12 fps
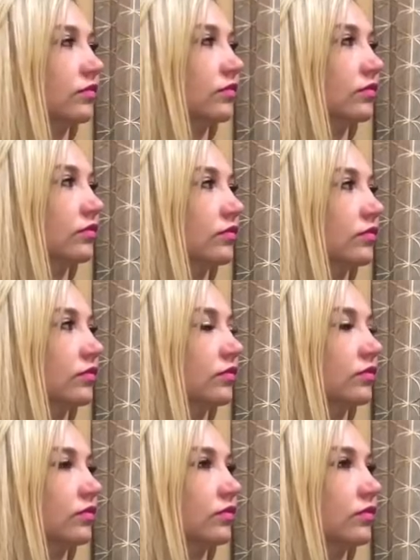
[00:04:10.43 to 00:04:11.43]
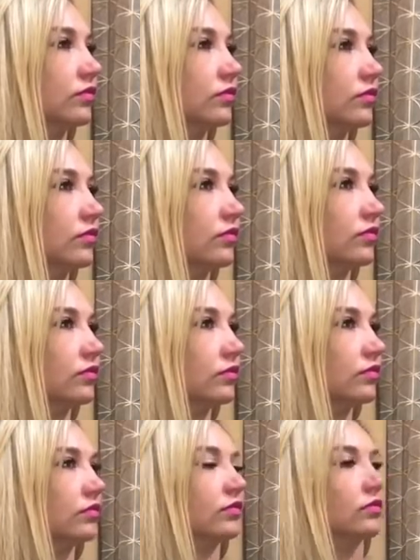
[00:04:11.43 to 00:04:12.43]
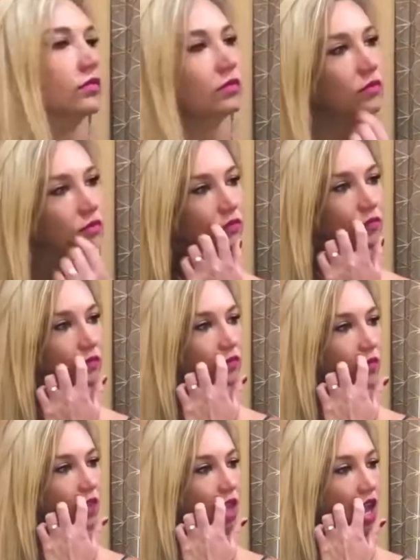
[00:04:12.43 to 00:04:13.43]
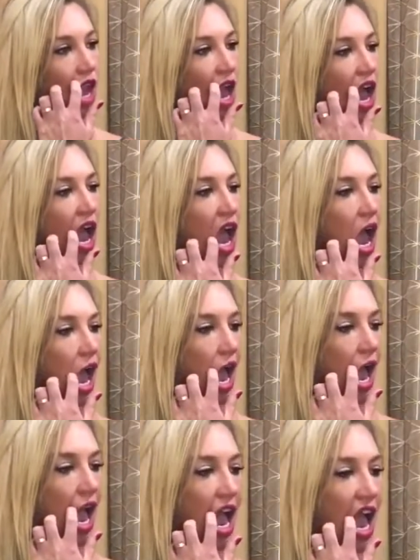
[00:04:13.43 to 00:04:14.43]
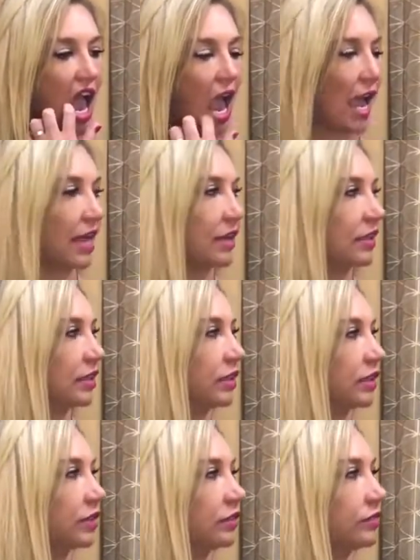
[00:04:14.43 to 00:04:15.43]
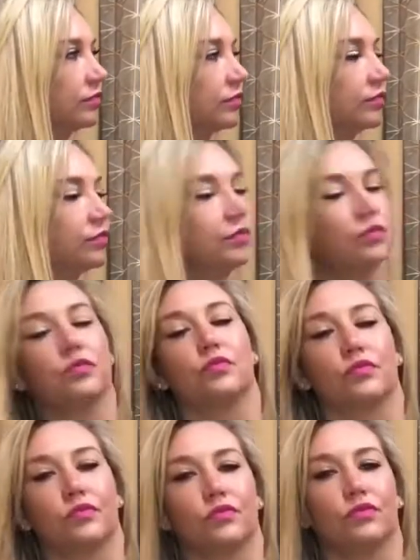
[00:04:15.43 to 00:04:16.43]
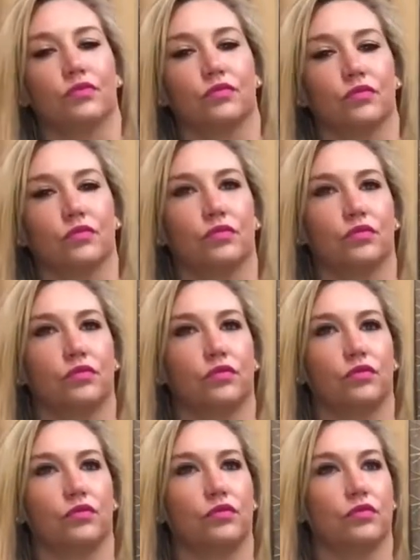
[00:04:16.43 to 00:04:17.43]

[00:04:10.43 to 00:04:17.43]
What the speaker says: This person isn't speaking.